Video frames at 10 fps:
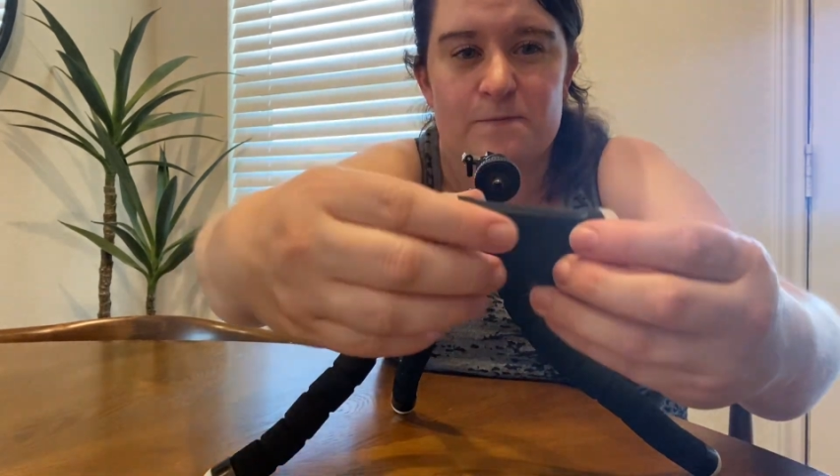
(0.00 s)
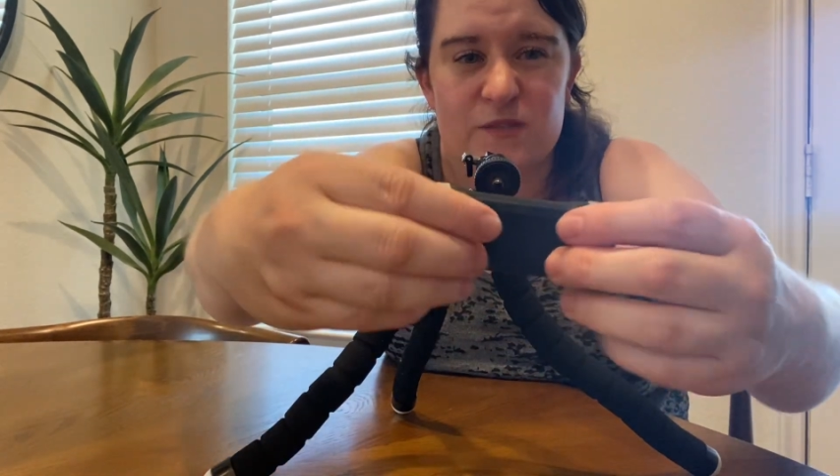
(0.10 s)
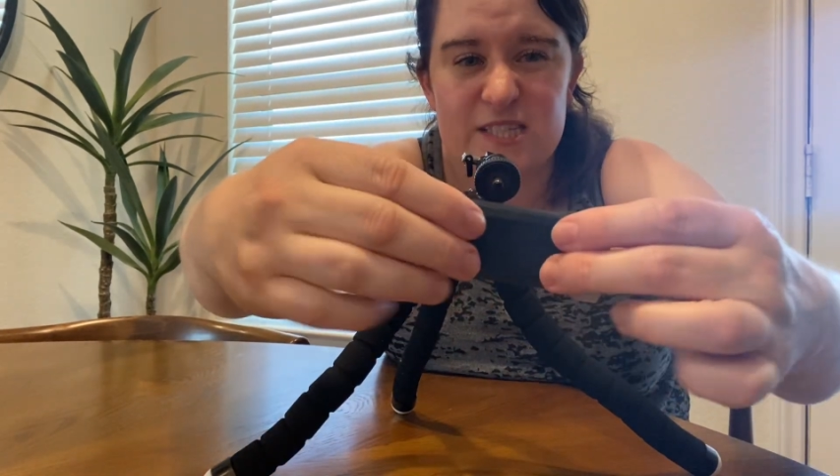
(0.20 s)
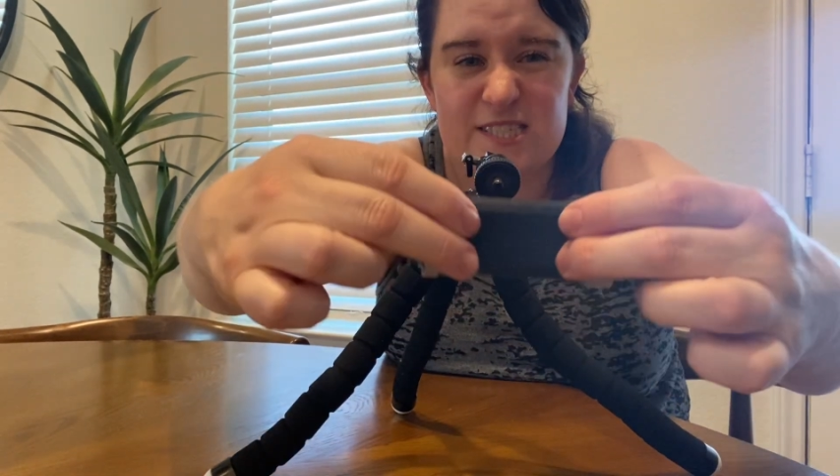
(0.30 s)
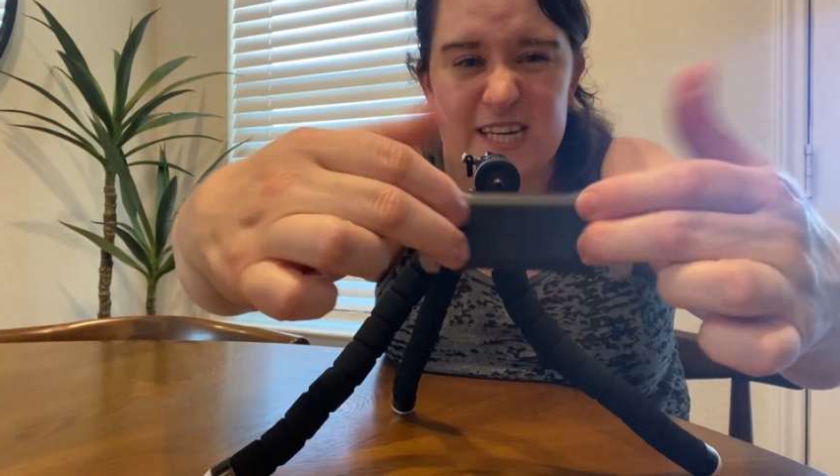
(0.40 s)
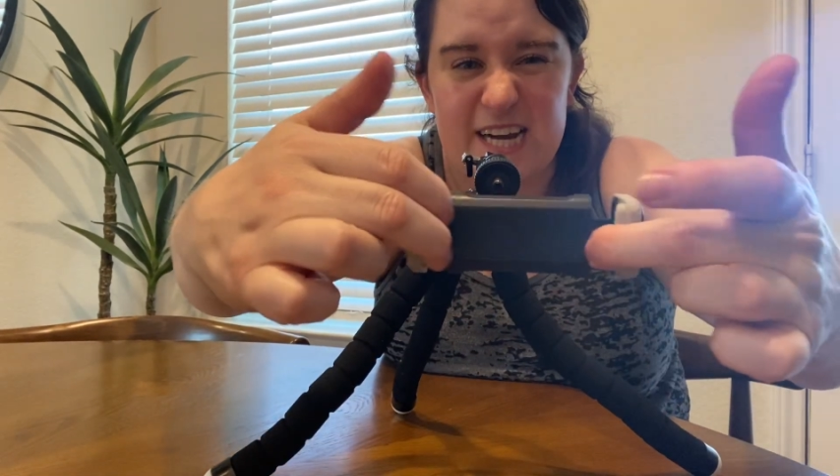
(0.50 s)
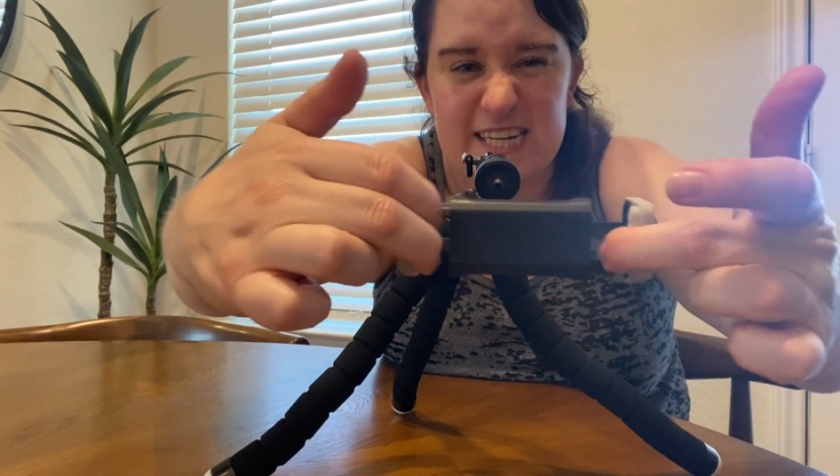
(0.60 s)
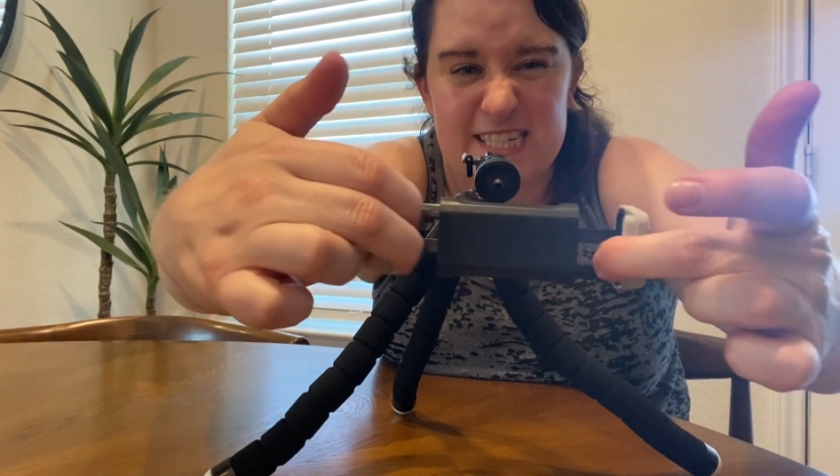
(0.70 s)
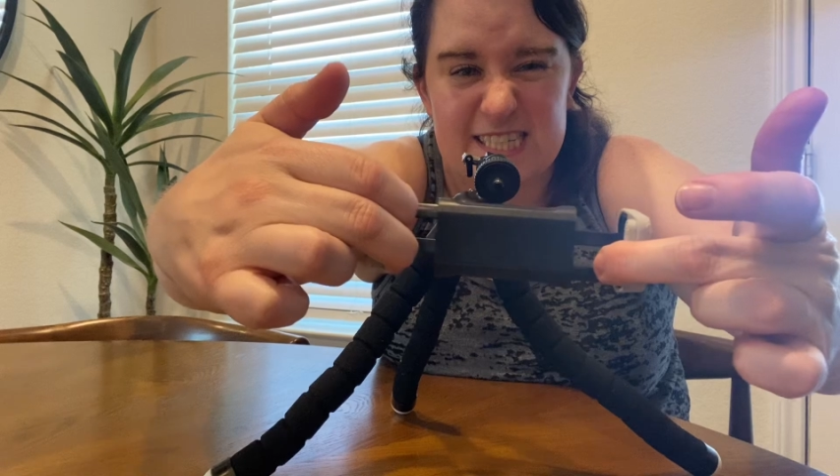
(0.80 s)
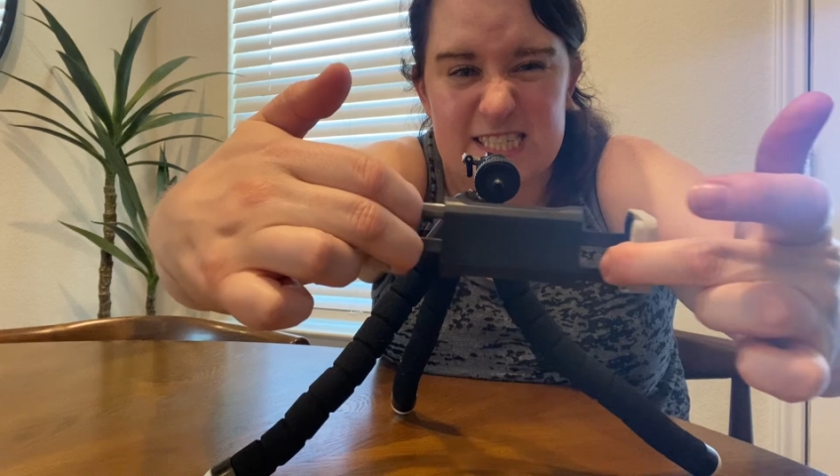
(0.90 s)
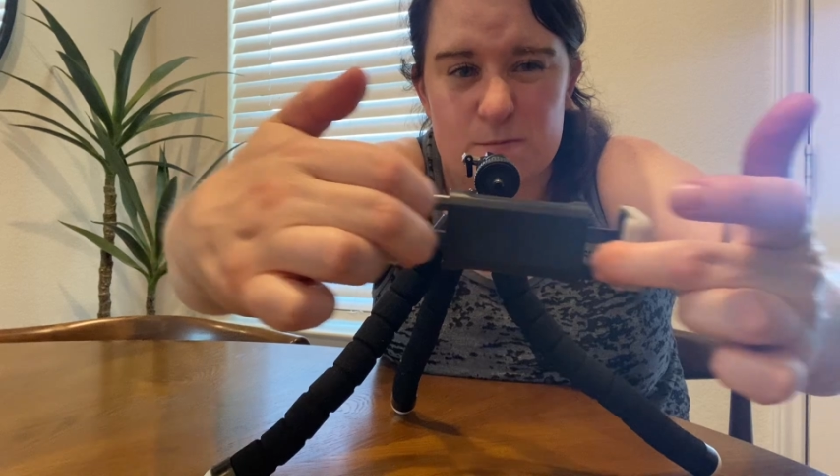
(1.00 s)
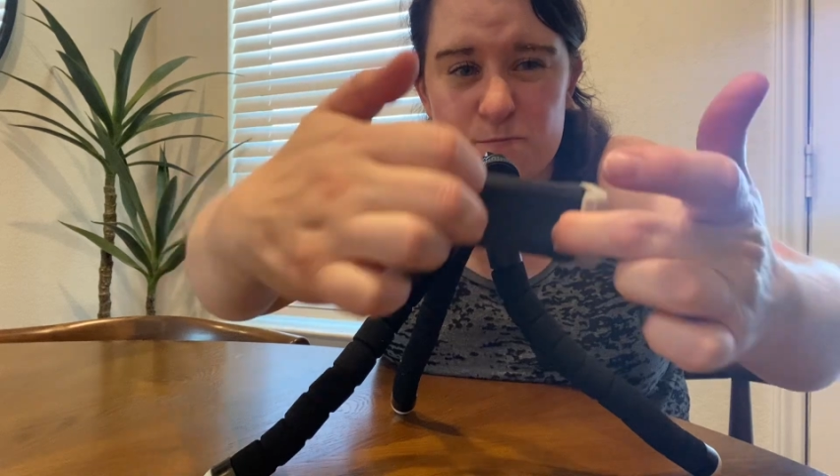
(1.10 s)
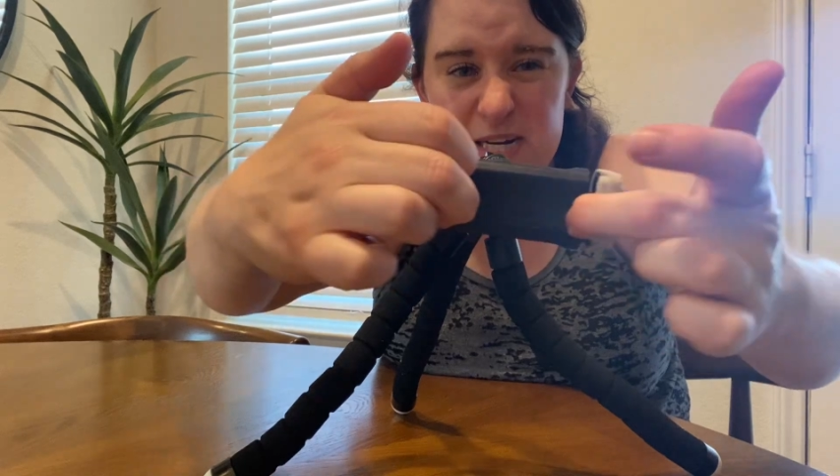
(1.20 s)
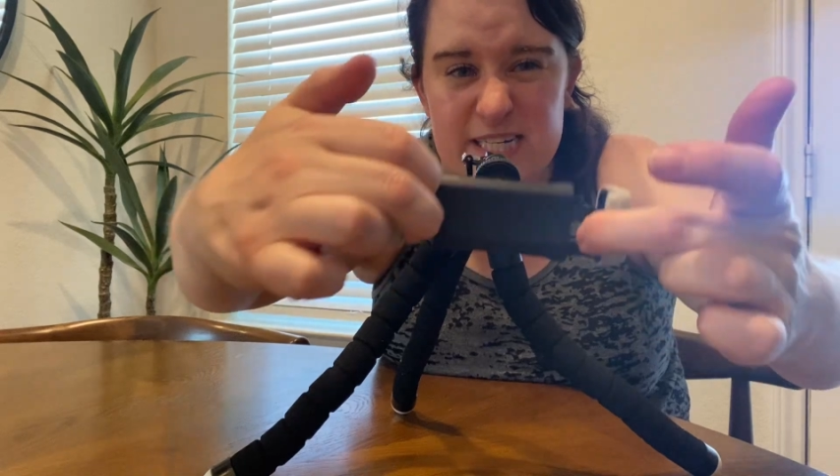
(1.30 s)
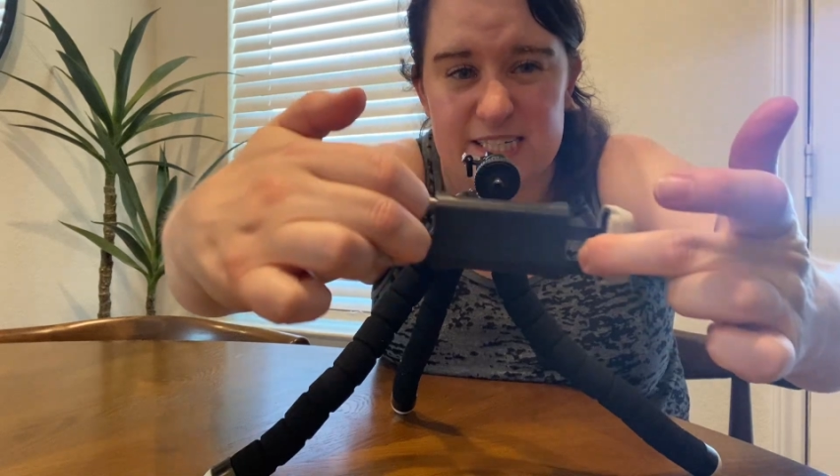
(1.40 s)
and this guy
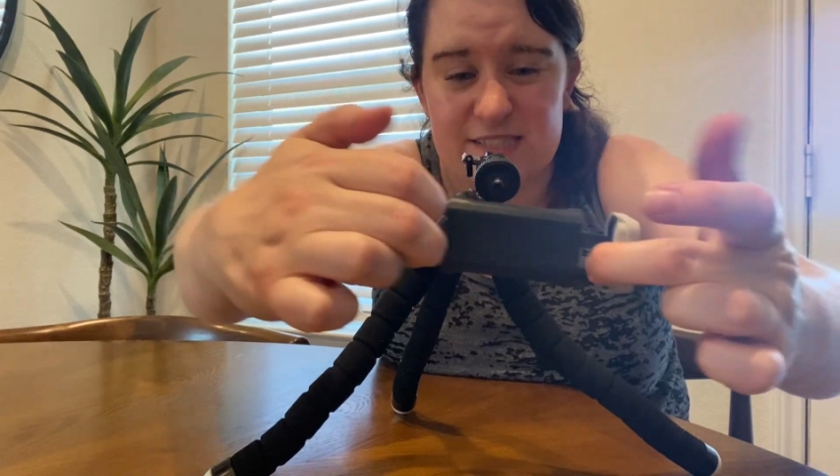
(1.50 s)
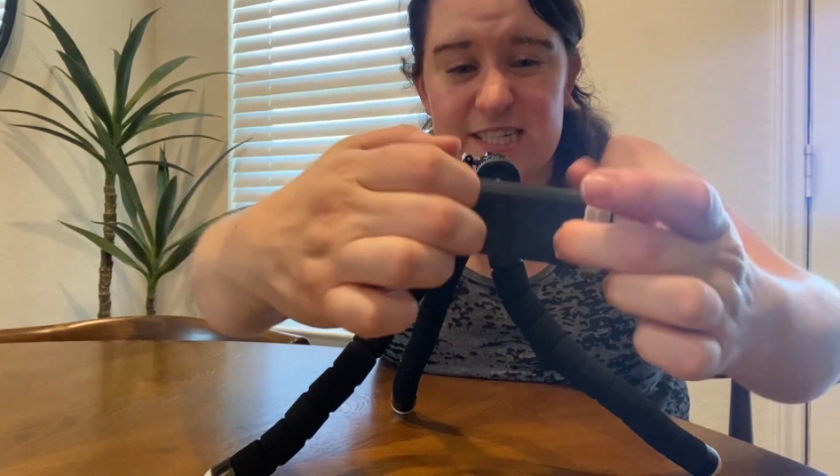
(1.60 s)
expands